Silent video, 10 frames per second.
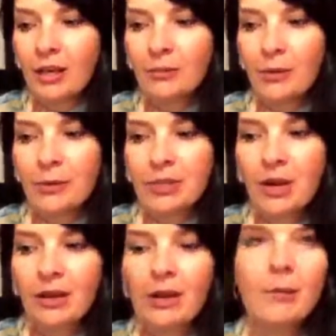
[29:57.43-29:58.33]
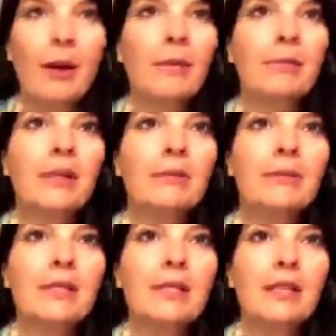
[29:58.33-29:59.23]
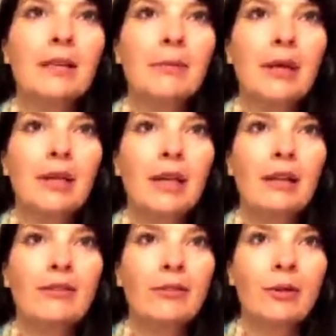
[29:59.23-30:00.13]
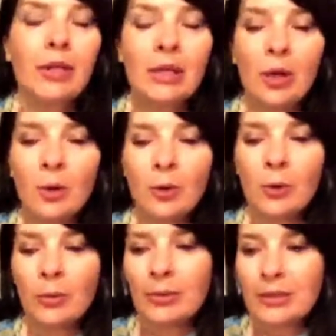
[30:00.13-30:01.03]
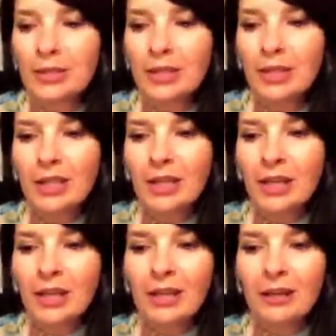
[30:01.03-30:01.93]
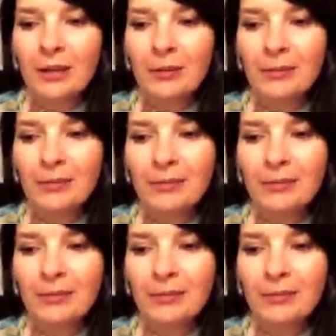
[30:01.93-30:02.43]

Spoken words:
and we were talking about me missing my California home, um,